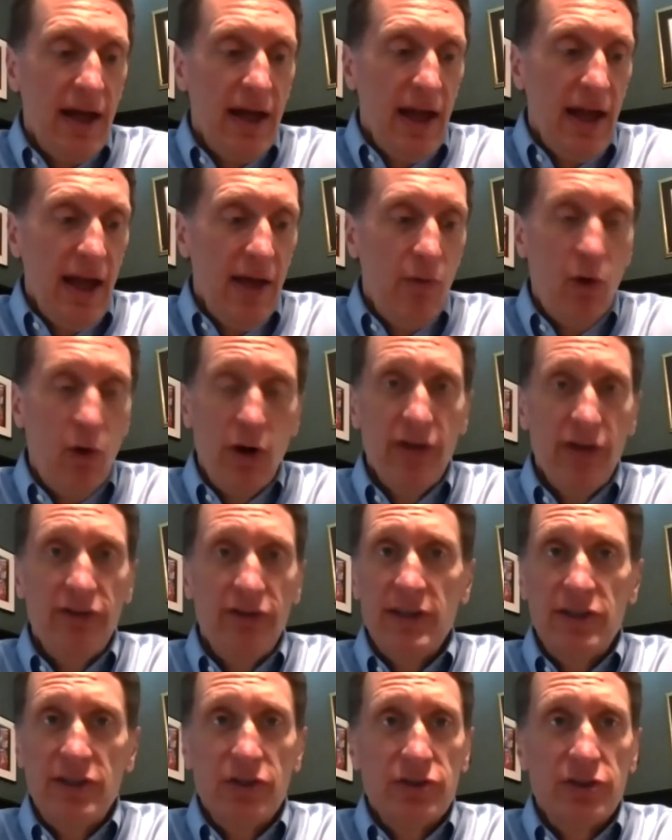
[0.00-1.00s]
And we're an
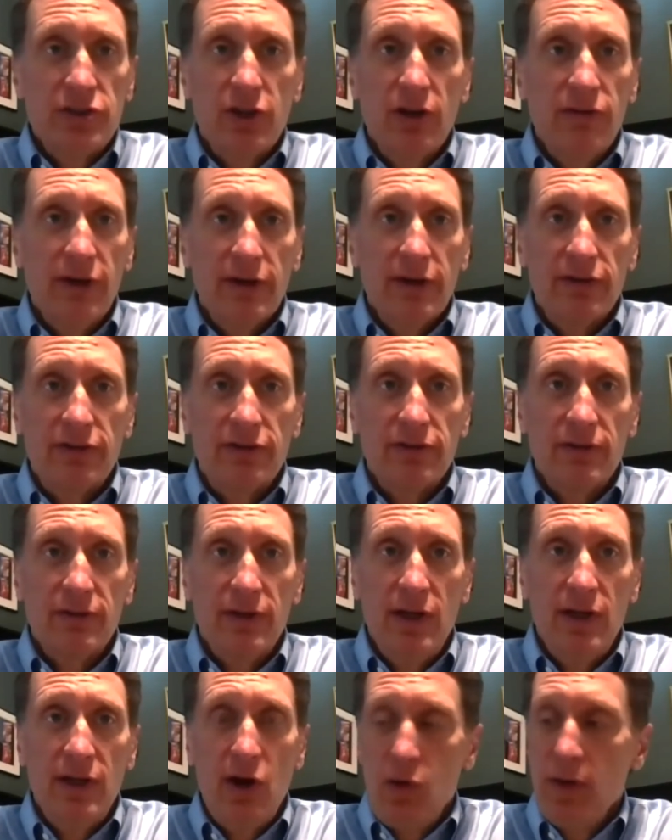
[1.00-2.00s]
essential service.
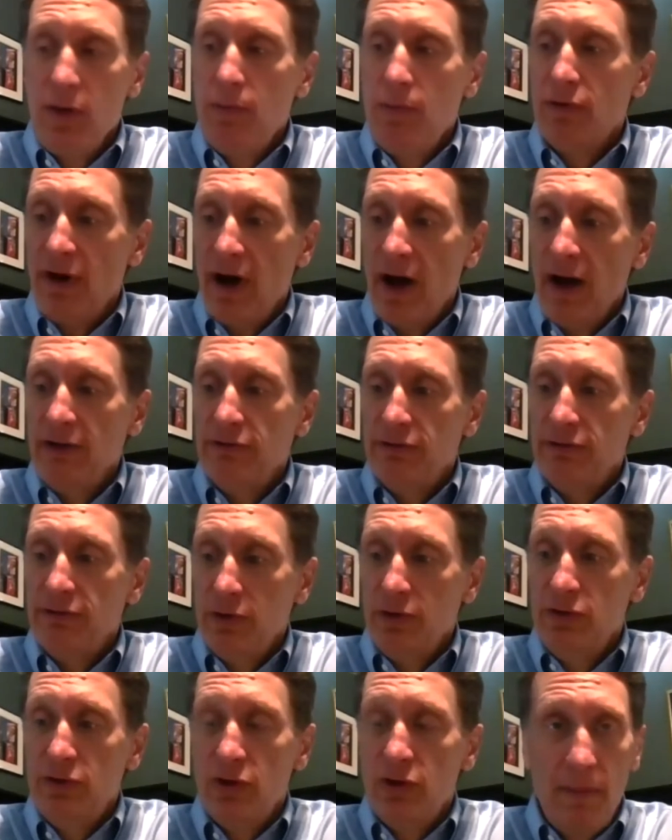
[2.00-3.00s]
We provide
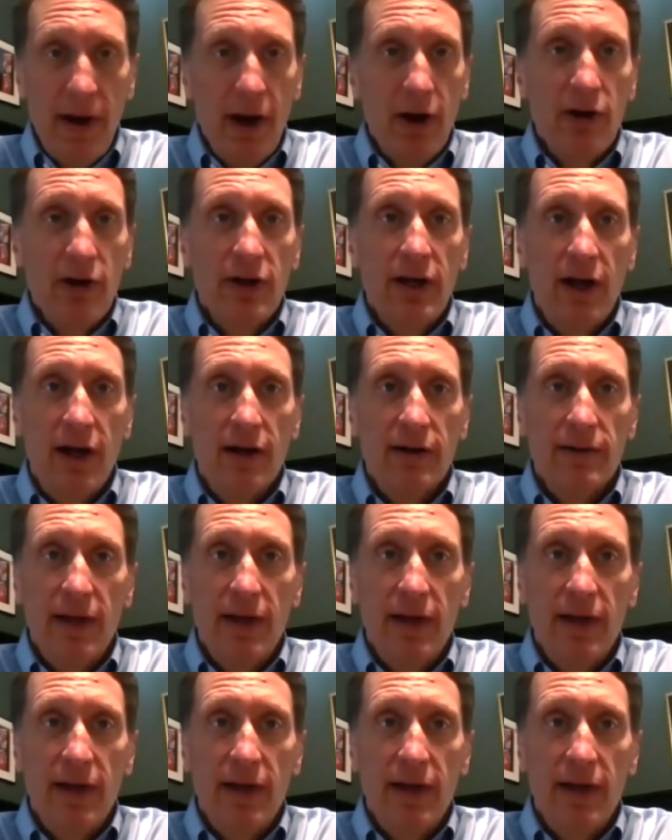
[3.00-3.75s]
food to America,